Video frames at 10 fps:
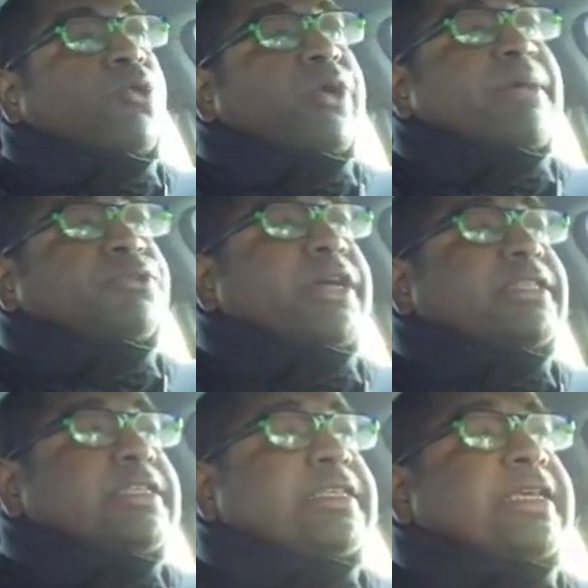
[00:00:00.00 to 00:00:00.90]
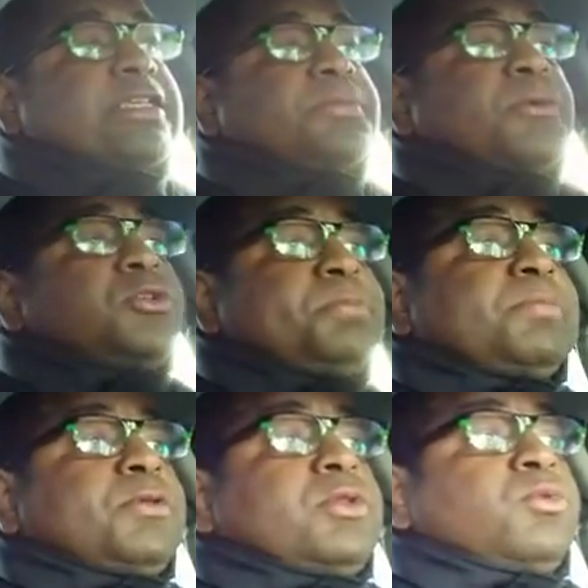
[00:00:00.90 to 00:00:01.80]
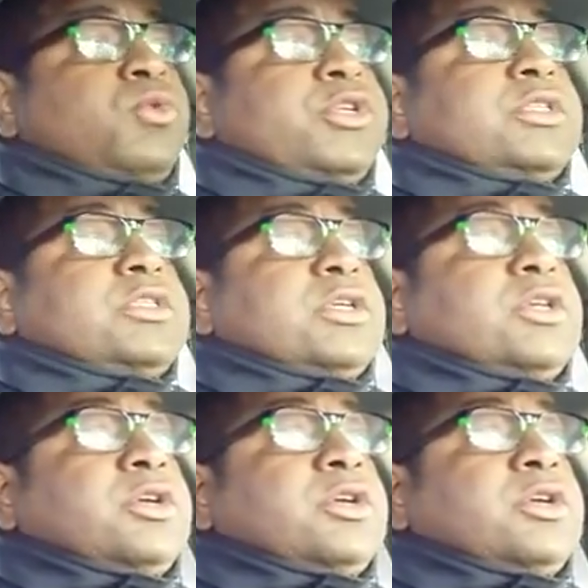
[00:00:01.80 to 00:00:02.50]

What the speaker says: What I'm trying to say is most people wouldn't